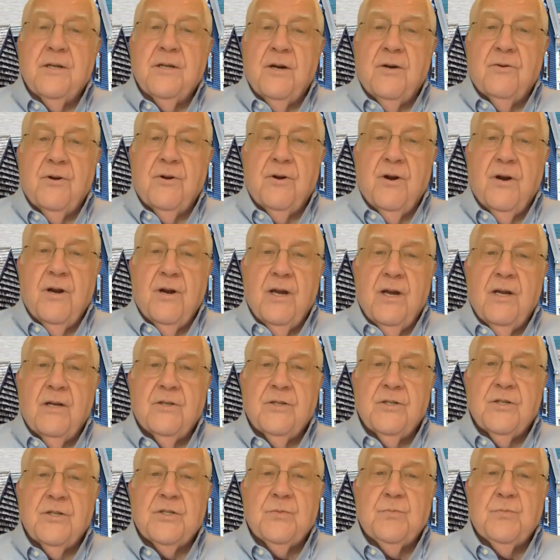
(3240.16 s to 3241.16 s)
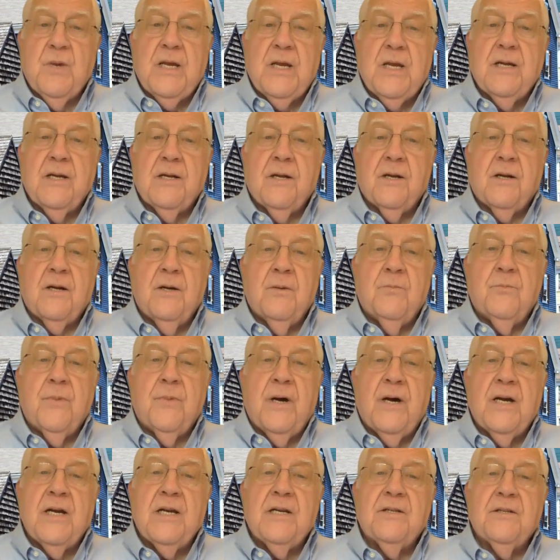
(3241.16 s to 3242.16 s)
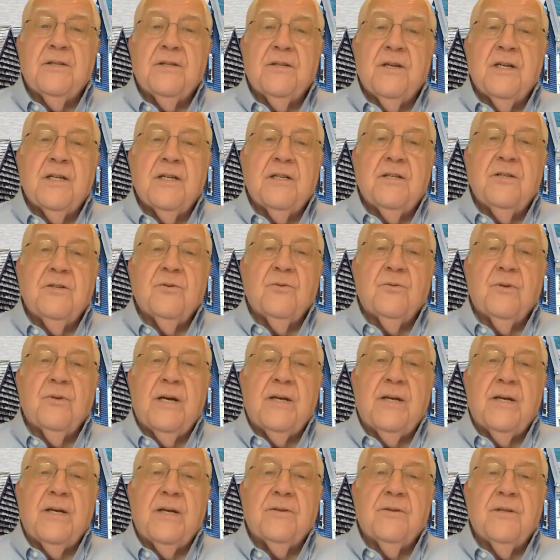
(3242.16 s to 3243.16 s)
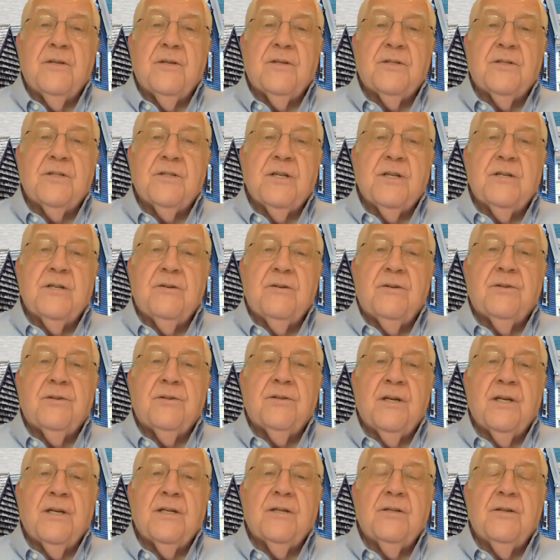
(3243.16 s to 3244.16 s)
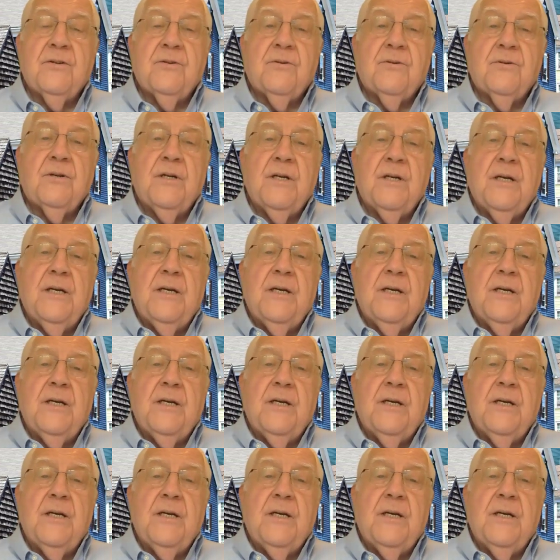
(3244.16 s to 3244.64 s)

donor, and just make it a combined thank you rather than a single thank you.